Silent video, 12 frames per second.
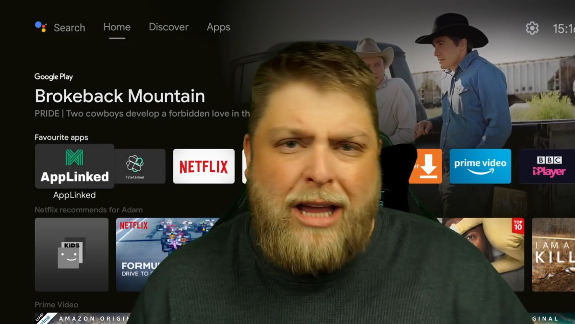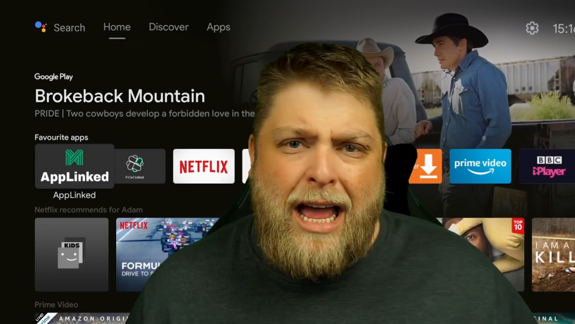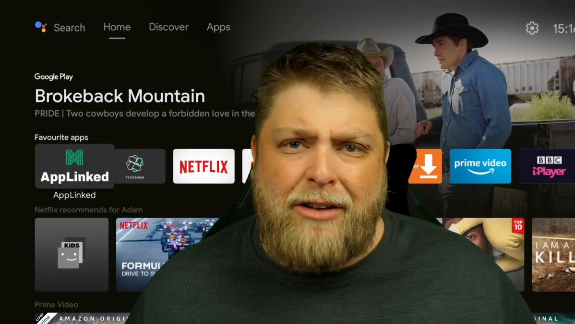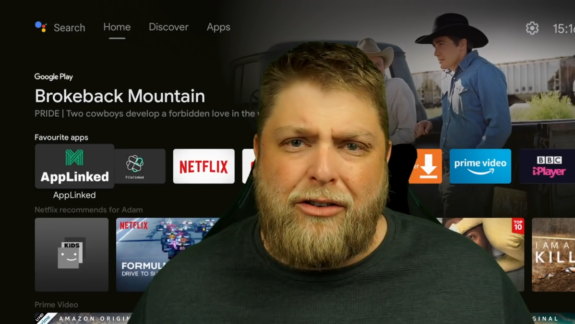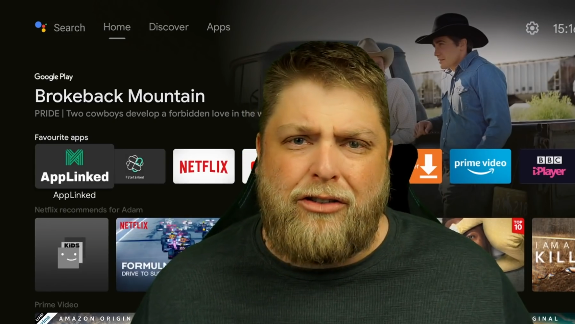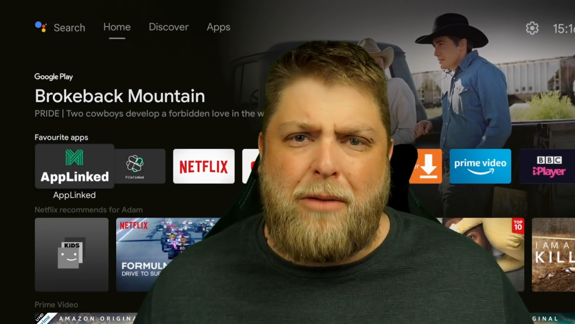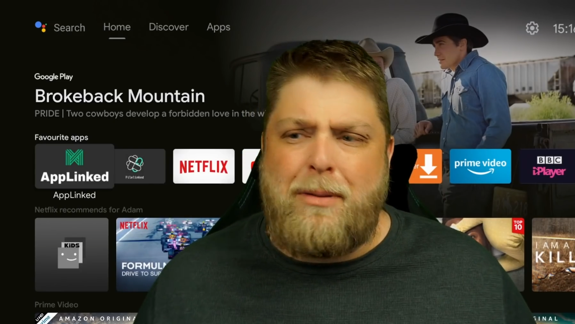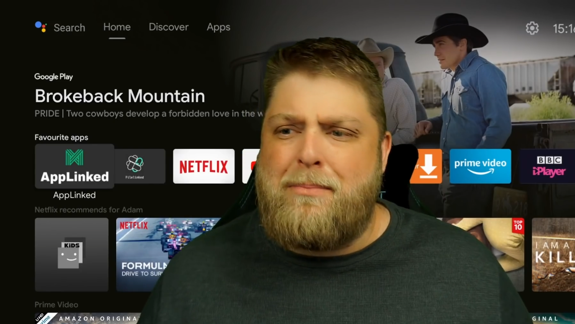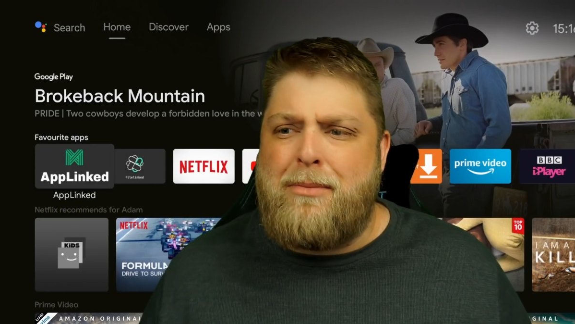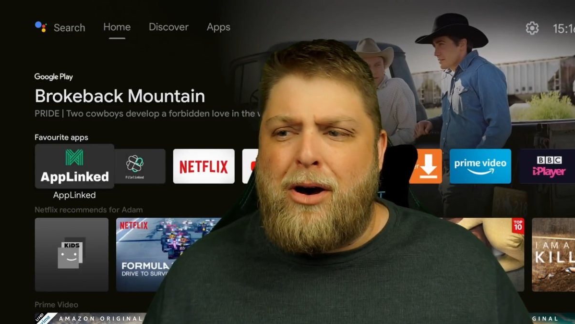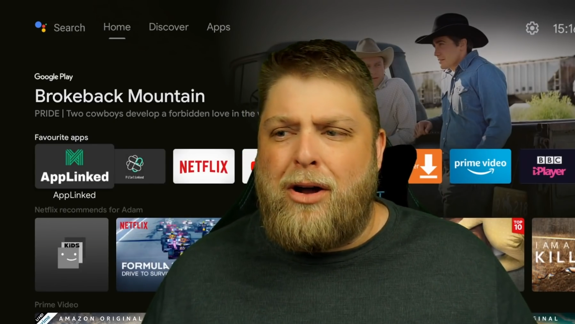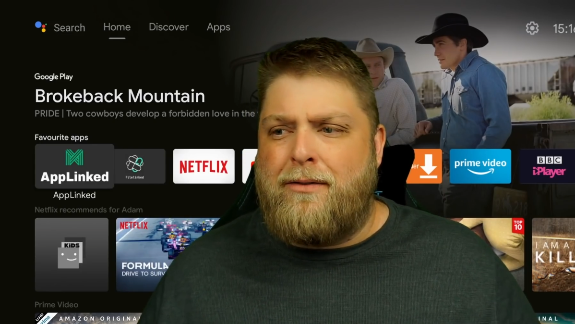But yeah, just a
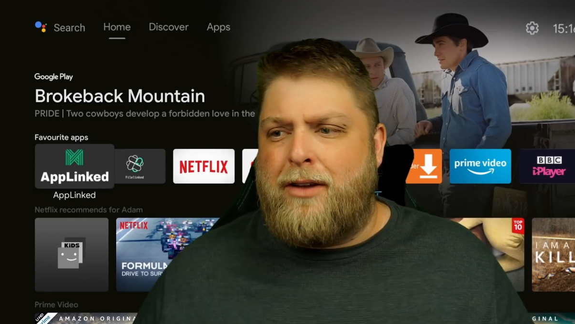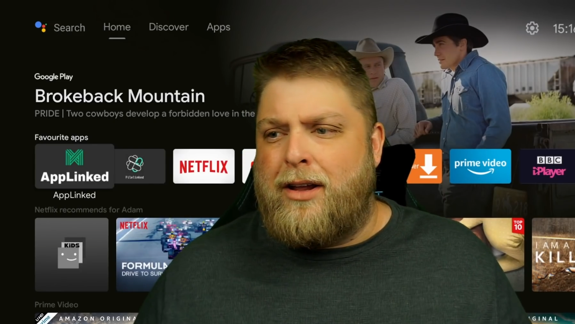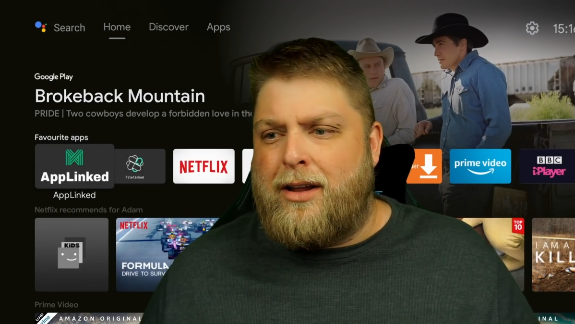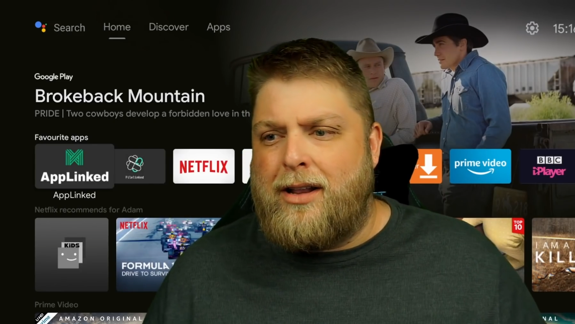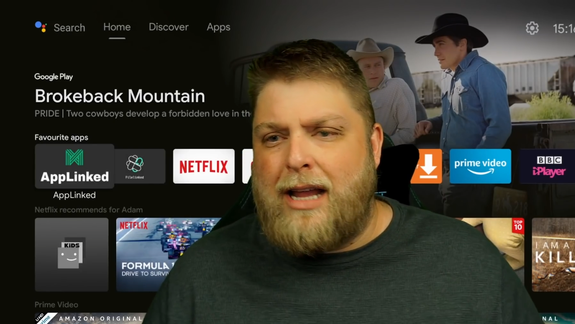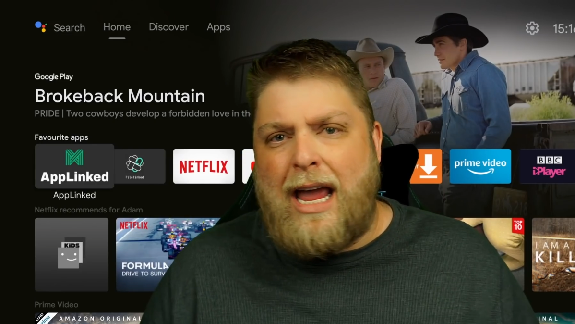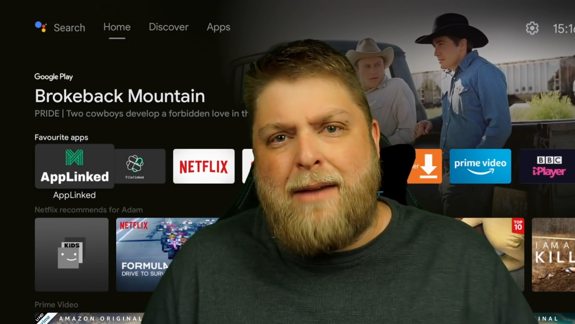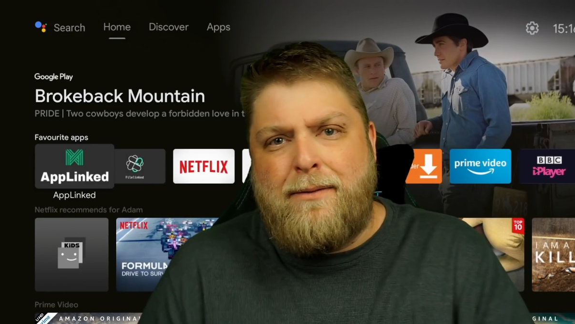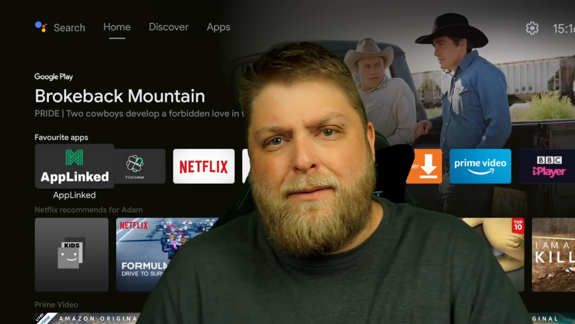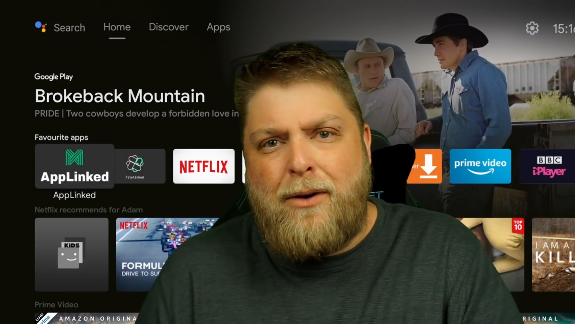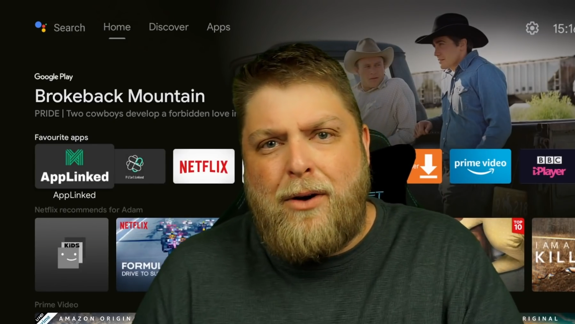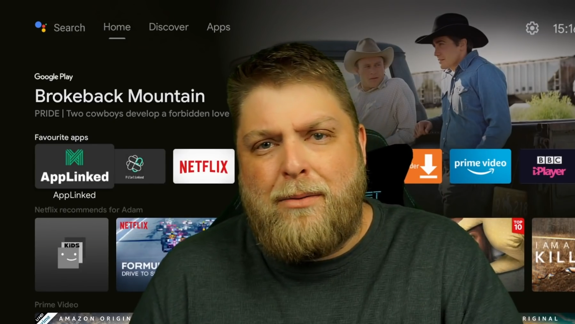bit more of a
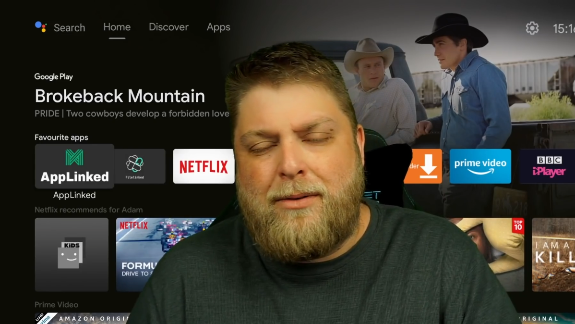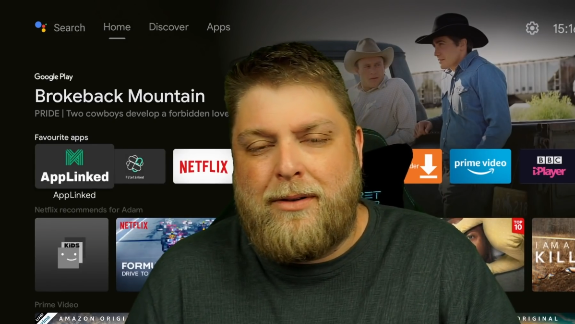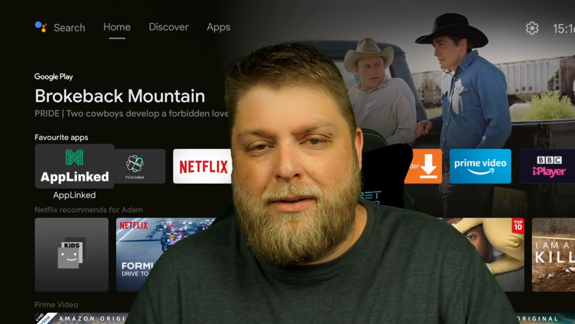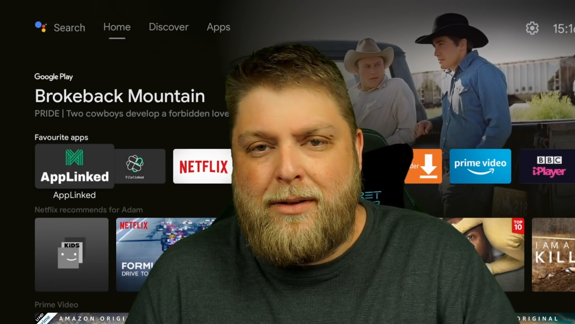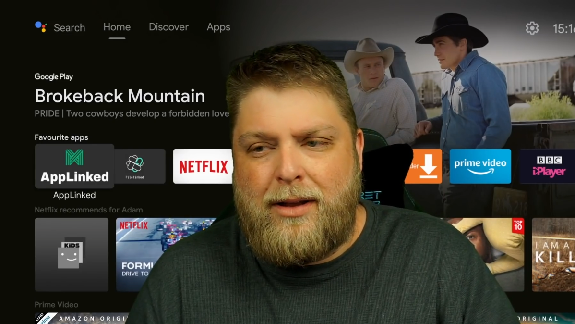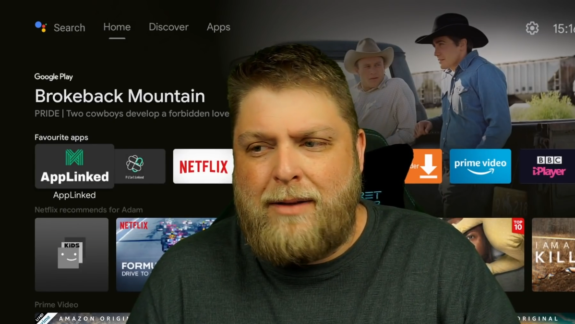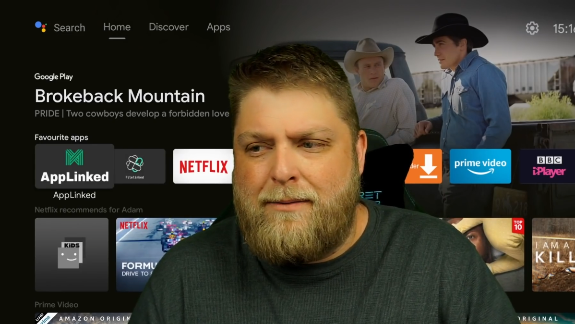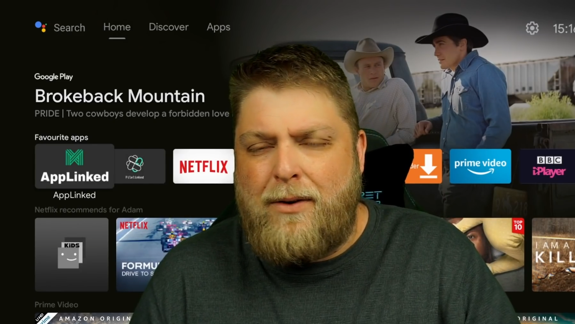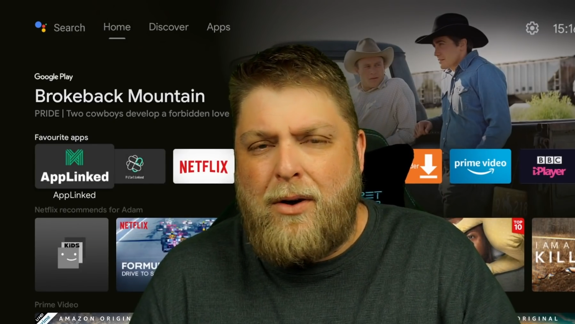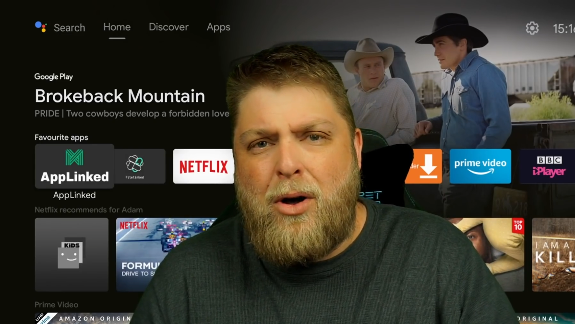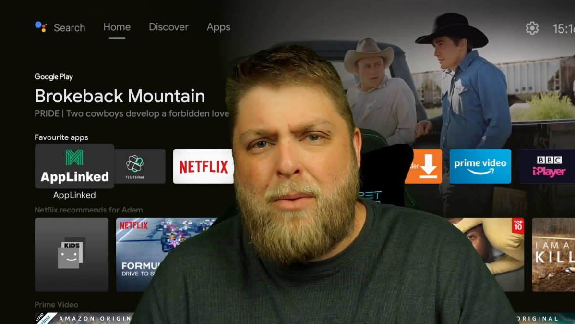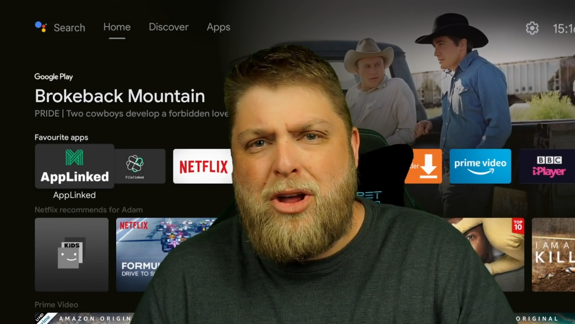
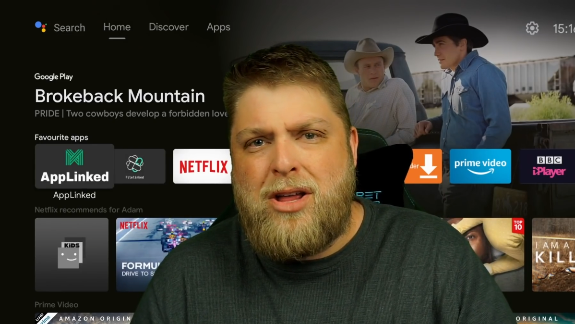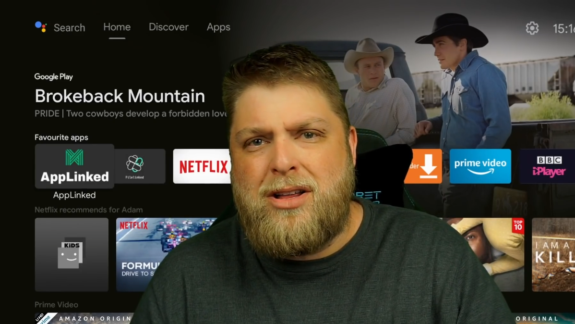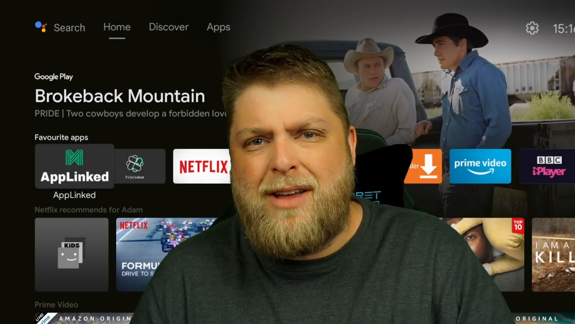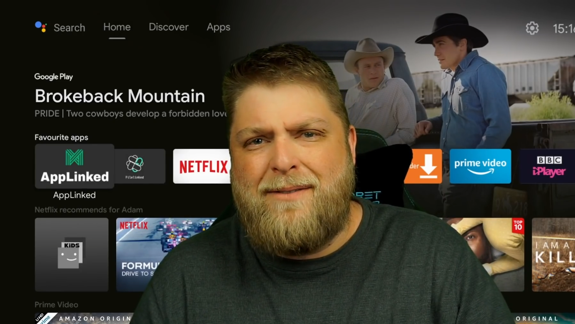informer.